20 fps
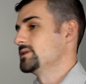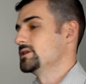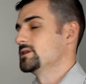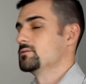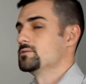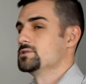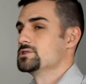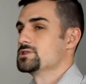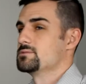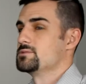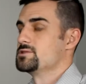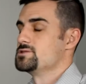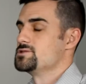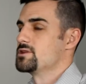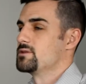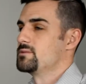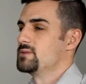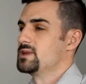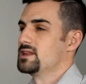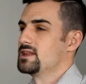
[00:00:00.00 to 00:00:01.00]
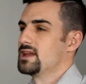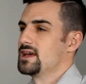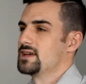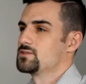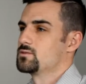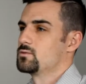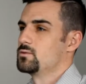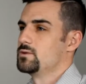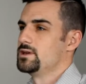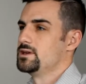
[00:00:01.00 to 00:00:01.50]
to Germany
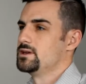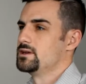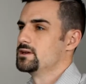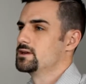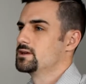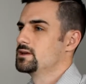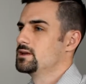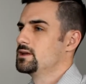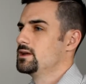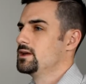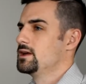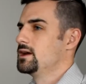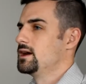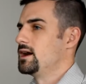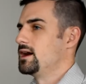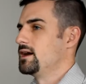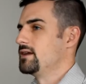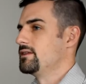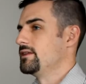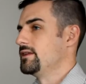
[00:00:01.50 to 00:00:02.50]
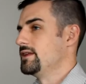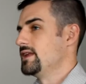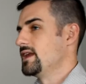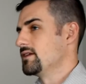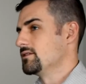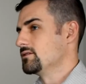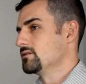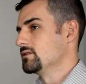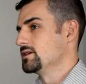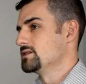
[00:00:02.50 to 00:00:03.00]
last week. The
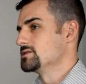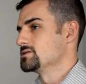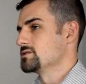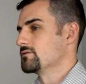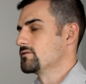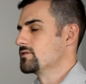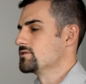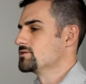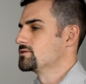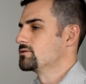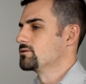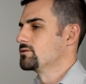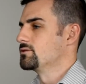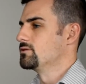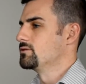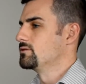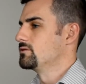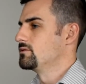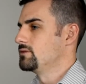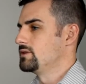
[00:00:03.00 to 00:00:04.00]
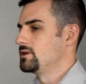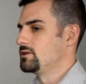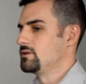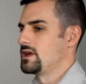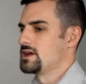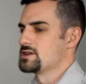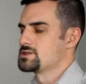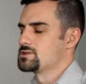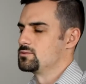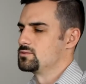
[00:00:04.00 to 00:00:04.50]
Netherlands, our first order
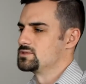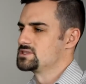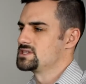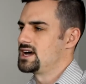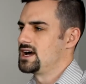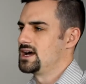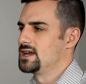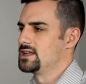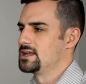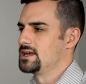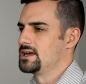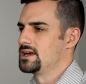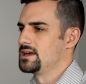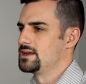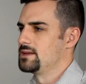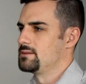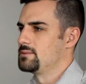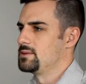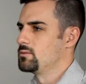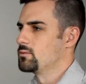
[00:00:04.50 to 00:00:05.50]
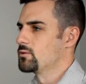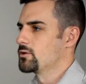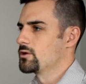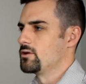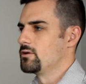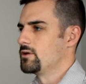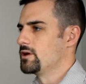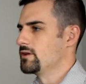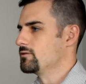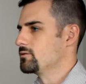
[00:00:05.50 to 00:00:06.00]
international was Thailand. I mean, we're
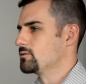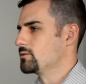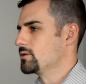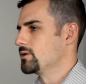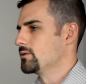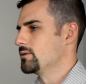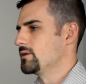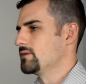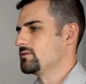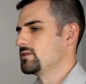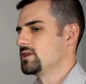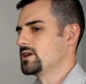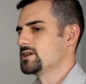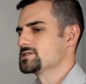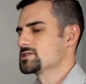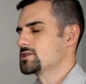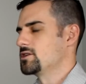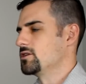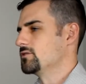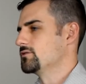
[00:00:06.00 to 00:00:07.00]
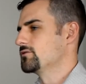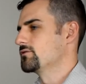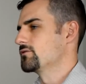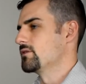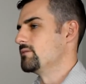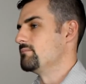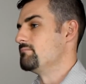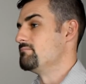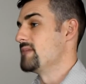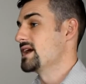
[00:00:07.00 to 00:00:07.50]
going everywhere. We have lots of calls
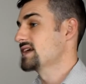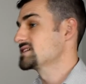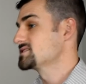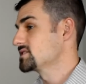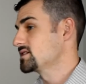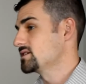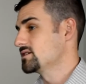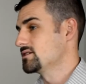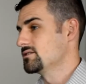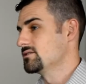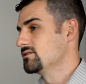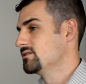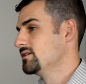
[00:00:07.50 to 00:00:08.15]
from Mexico.